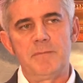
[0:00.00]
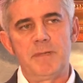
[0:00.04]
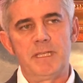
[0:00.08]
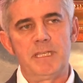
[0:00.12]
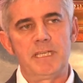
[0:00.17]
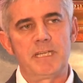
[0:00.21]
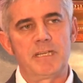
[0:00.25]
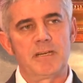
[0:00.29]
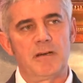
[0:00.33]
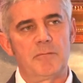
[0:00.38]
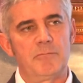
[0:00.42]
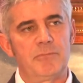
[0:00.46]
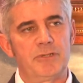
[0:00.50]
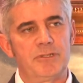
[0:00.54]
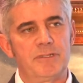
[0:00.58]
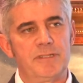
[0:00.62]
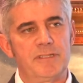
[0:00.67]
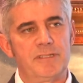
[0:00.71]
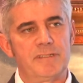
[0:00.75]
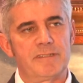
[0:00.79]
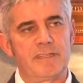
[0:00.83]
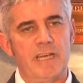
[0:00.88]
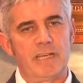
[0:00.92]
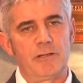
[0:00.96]
many
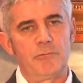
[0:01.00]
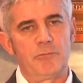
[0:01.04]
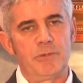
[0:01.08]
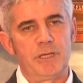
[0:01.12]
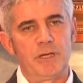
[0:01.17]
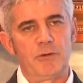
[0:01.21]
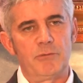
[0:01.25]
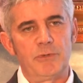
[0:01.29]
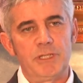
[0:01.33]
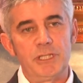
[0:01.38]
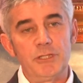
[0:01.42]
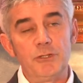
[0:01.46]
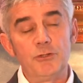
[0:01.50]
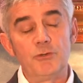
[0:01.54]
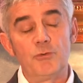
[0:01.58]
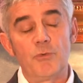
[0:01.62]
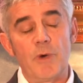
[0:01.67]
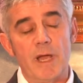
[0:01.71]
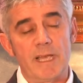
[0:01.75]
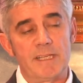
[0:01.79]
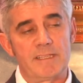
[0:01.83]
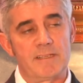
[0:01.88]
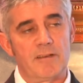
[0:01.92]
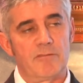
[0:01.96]
companies that appear with new
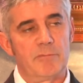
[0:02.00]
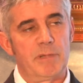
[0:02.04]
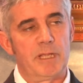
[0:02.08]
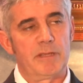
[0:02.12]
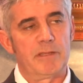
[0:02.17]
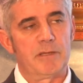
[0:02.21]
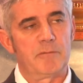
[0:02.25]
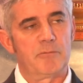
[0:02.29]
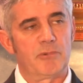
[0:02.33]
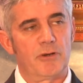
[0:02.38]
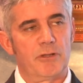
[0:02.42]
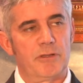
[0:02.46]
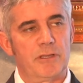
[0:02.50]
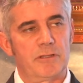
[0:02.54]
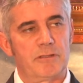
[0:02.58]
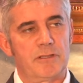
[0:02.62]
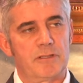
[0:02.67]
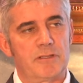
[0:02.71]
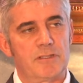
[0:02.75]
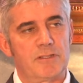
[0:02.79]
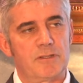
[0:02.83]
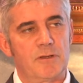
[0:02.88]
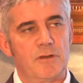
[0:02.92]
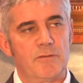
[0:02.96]
ways of building products
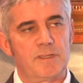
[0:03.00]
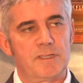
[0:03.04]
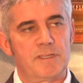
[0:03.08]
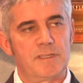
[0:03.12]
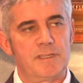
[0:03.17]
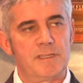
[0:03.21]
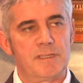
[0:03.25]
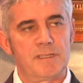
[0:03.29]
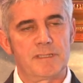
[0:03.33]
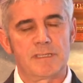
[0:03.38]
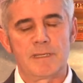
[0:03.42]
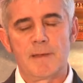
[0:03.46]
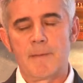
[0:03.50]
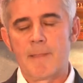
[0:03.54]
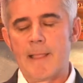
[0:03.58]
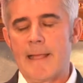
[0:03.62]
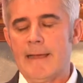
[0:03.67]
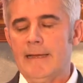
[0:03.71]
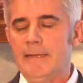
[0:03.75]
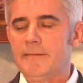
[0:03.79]
and services,